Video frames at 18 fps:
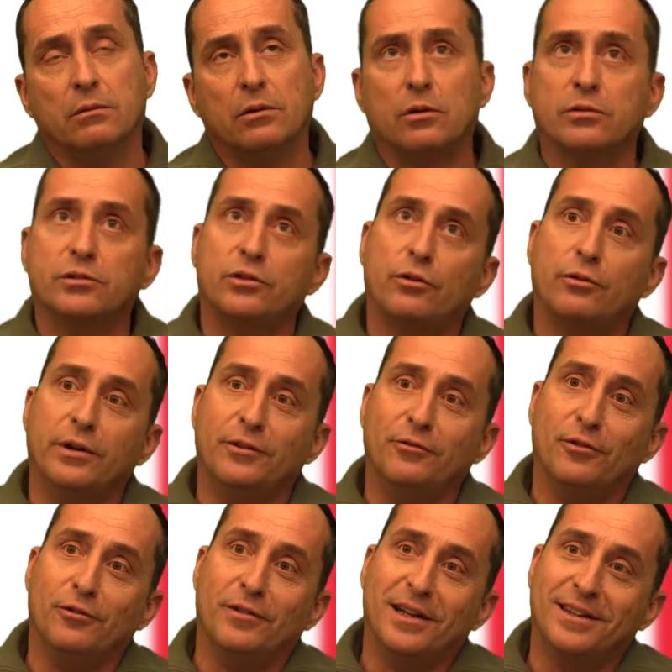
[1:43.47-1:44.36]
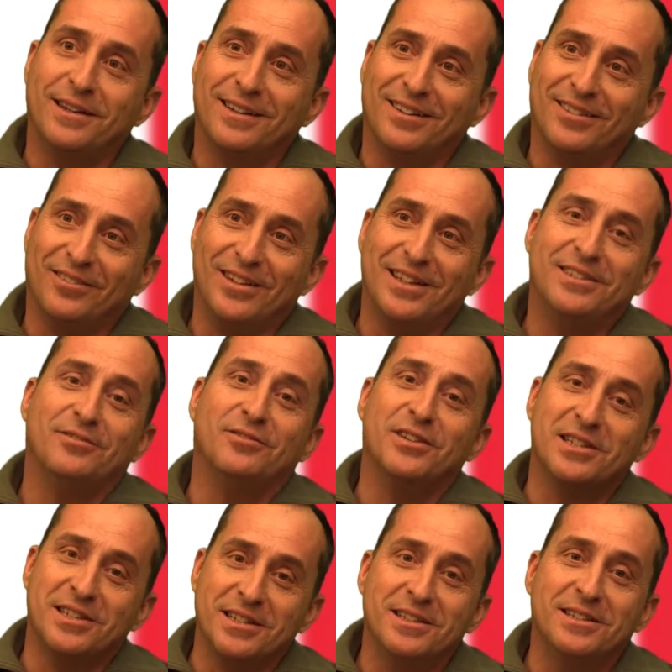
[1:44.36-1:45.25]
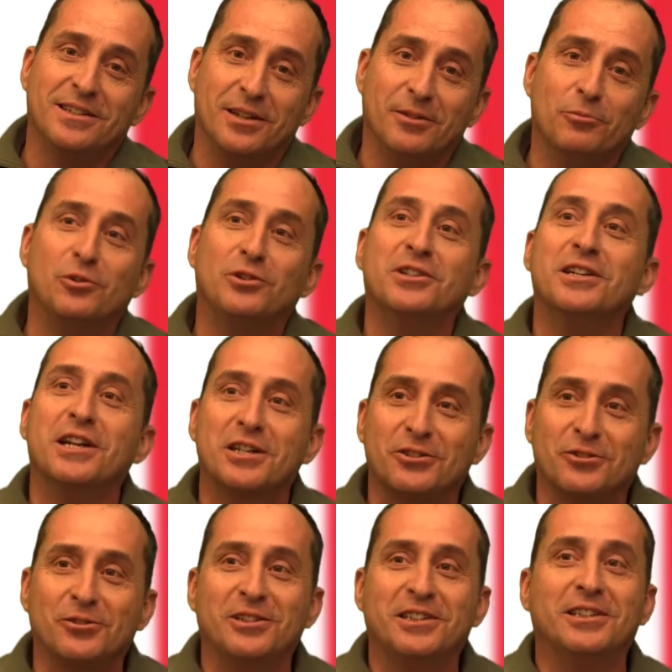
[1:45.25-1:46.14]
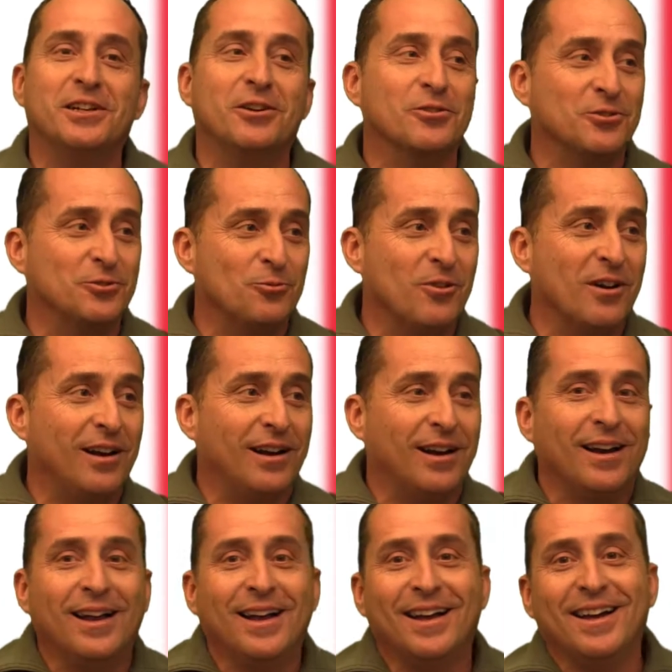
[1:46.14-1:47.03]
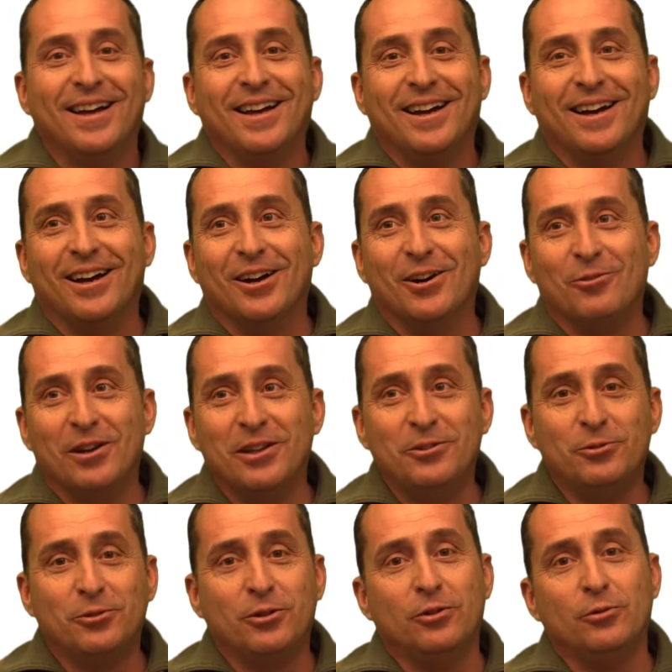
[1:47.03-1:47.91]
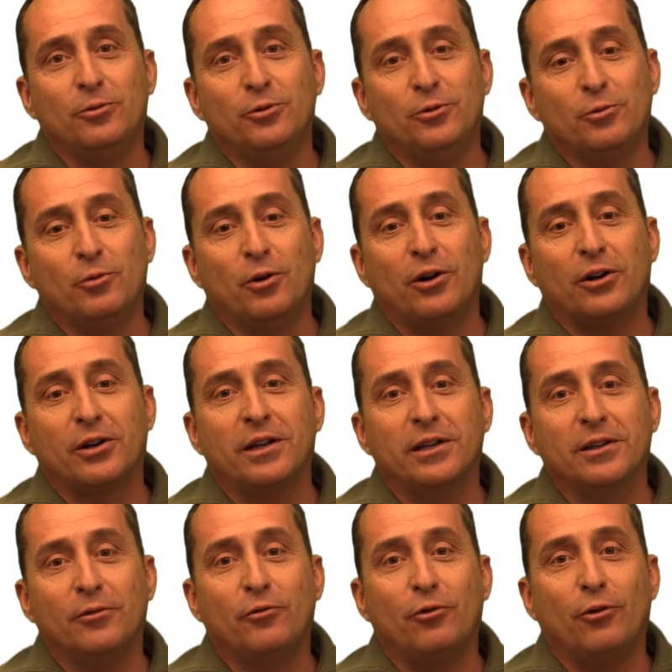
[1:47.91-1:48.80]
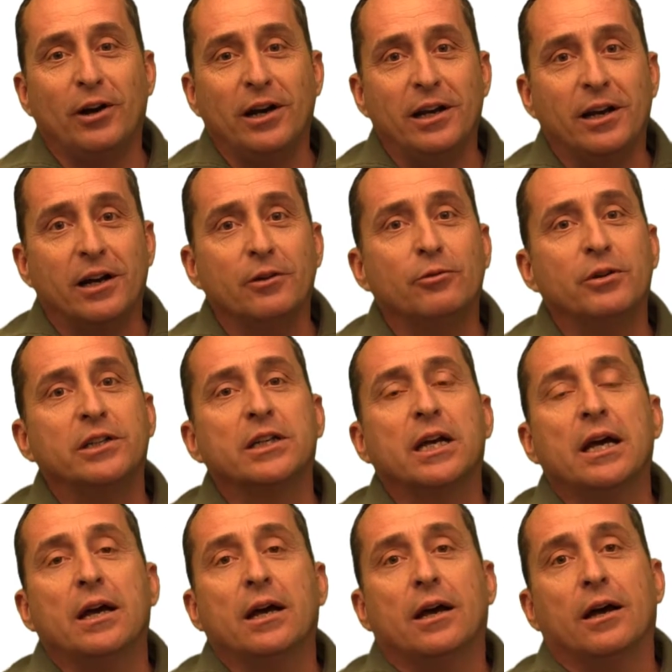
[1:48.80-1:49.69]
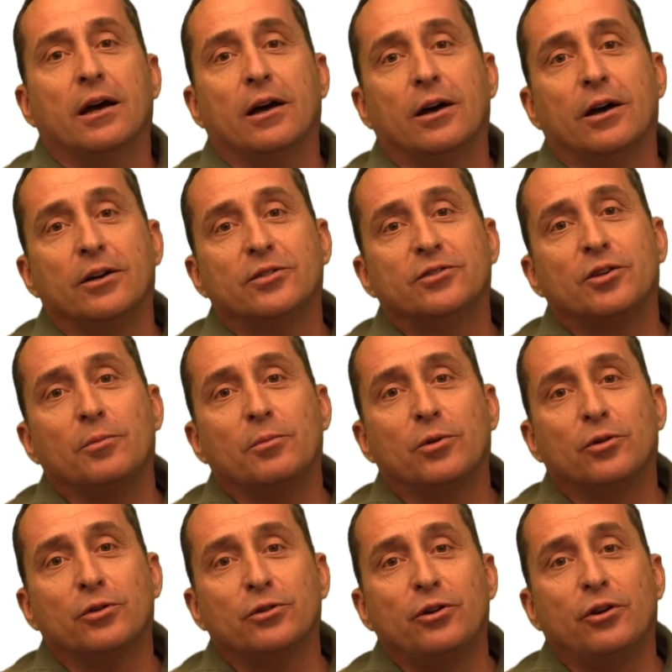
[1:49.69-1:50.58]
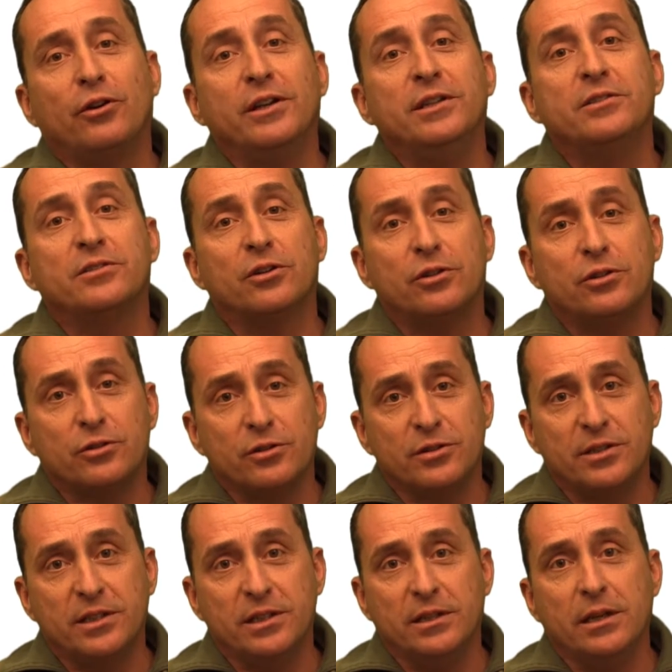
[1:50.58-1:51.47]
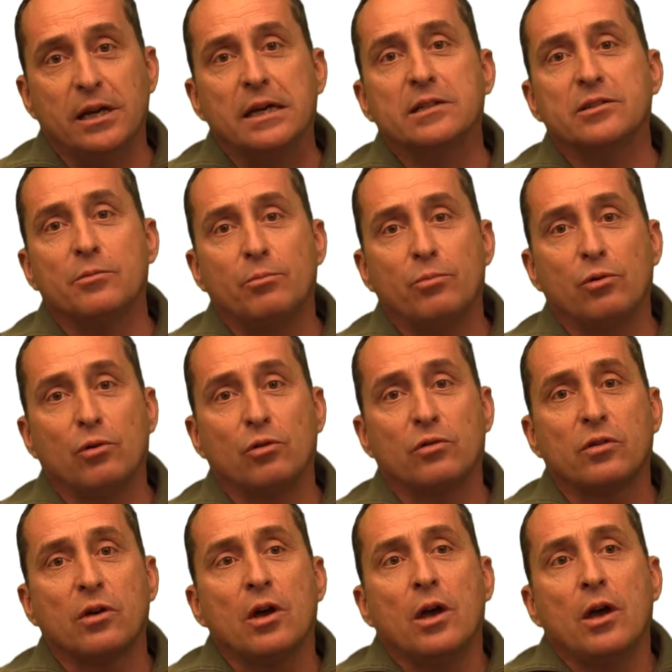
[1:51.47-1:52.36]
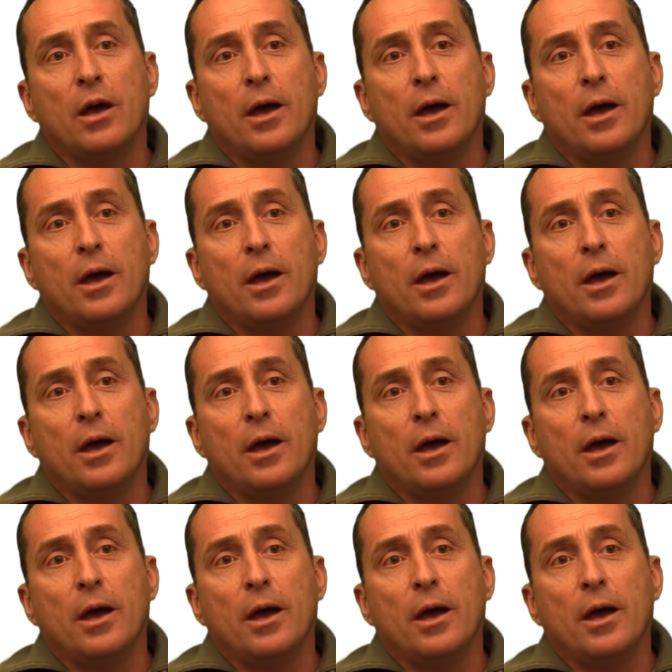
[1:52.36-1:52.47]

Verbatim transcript: Oh, sorry for that. This, this is multinationality as well, uh, when you, you work in a foreign language. Uh, some counterinsurgency examples.